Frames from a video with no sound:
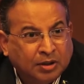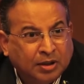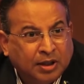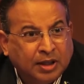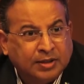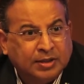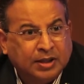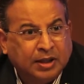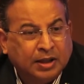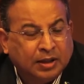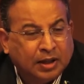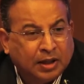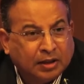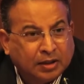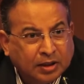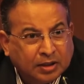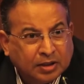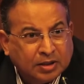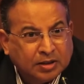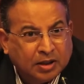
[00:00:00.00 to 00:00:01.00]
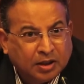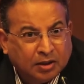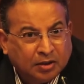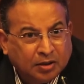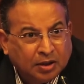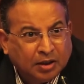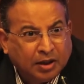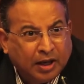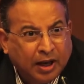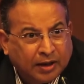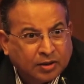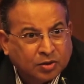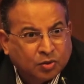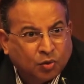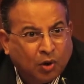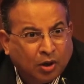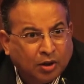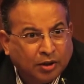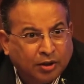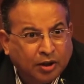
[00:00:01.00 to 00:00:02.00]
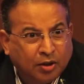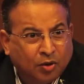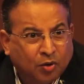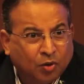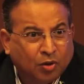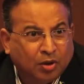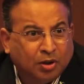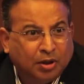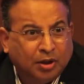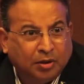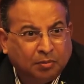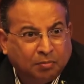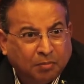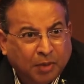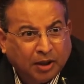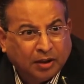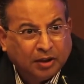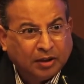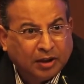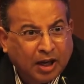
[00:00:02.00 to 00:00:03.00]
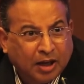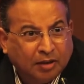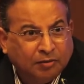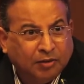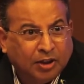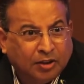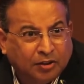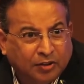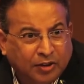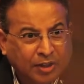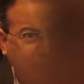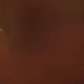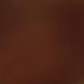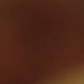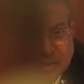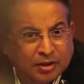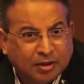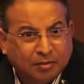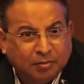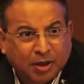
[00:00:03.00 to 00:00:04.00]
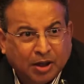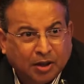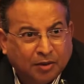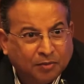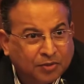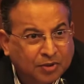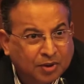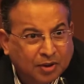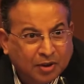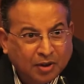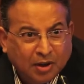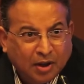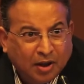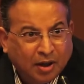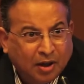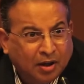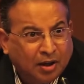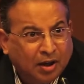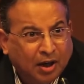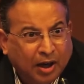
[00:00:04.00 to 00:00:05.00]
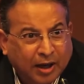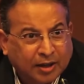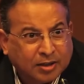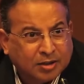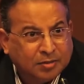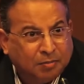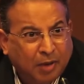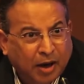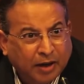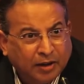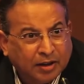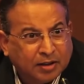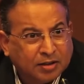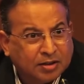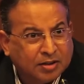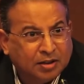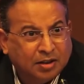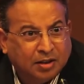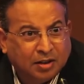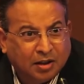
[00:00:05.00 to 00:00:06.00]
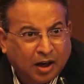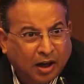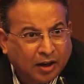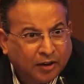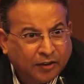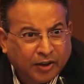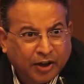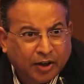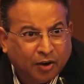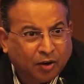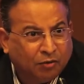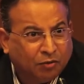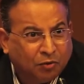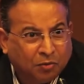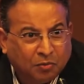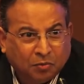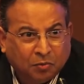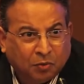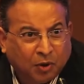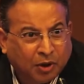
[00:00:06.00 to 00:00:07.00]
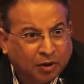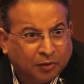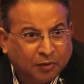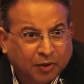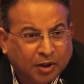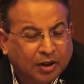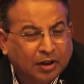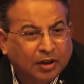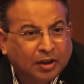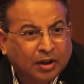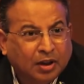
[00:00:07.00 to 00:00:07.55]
they say that it is a X quality coal, by the time it reaches, it becomes X minus 100 or whatever.